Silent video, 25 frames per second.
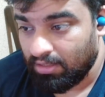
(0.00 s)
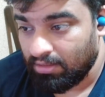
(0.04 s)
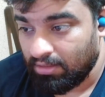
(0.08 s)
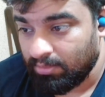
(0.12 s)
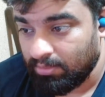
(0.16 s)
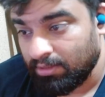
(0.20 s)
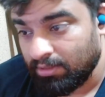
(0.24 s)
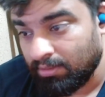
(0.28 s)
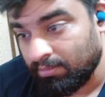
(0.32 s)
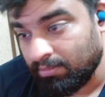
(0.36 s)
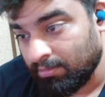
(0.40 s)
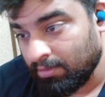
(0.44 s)
but
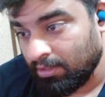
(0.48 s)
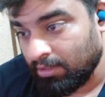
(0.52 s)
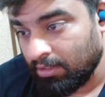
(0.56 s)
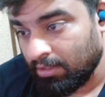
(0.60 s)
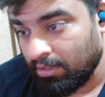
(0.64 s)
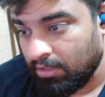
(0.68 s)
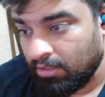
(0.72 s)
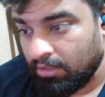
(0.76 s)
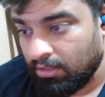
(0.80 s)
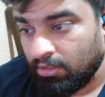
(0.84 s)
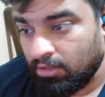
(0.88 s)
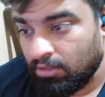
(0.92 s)

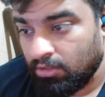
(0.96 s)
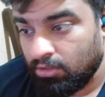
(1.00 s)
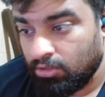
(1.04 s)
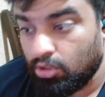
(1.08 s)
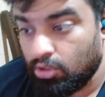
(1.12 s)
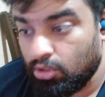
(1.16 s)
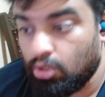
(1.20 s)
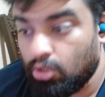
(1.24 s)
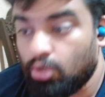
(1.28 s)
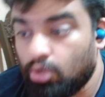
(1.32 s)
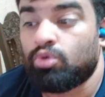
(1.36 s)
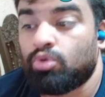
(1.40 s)

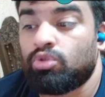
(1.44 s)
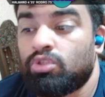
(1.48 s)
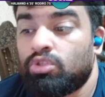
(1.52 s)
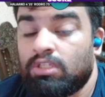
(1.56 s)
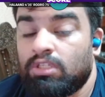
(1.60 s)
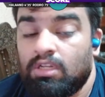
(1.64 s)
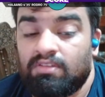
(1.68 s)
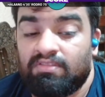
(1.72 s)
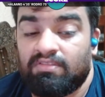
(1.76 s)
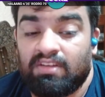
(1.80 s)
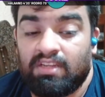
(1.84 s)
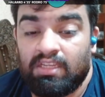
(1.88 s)
Doku's
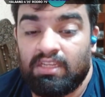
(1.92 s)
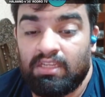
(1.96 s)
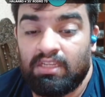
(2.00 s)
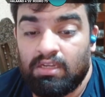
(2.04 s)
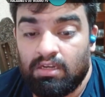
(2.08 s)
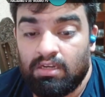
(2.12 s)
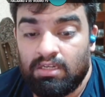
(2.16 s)
still very young.